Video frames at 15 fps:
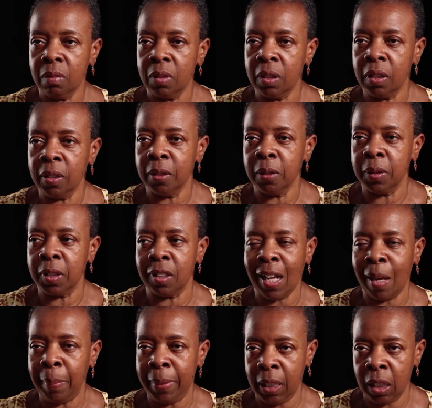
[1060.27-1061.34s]
It's
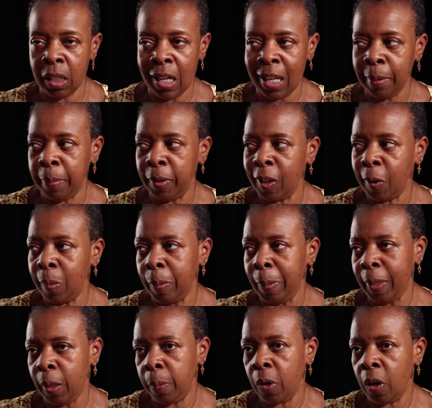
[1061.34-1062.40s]
not me today, but it could be
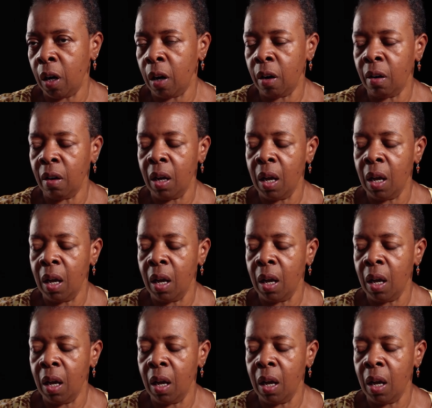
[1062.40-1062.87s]
me tomorrow.